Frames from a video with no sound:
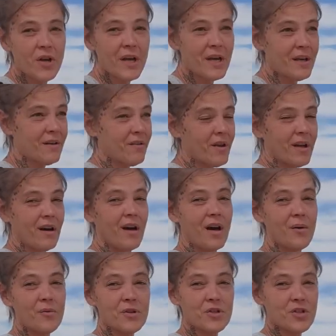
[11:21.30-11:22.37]
lake. Like, I
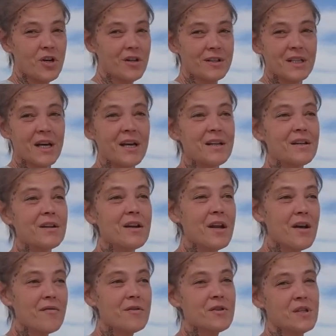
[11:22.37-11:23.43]
was shocked. I had
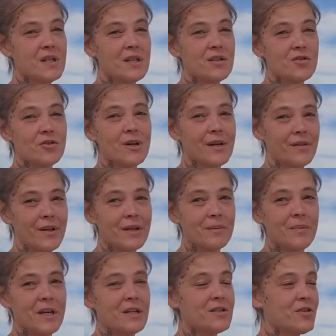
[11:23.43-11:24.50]
never seen a dry
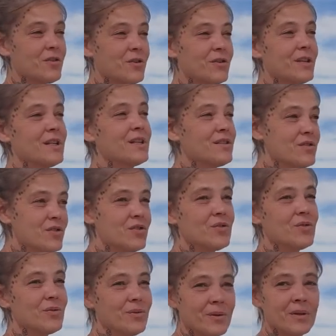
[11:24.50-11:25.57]
lake bed turn
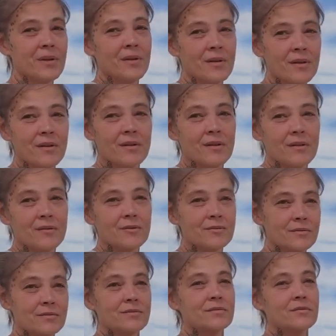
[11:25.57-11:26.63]
into
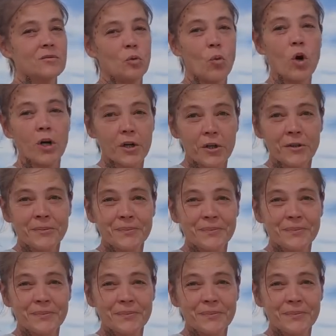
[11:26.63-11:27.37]
water.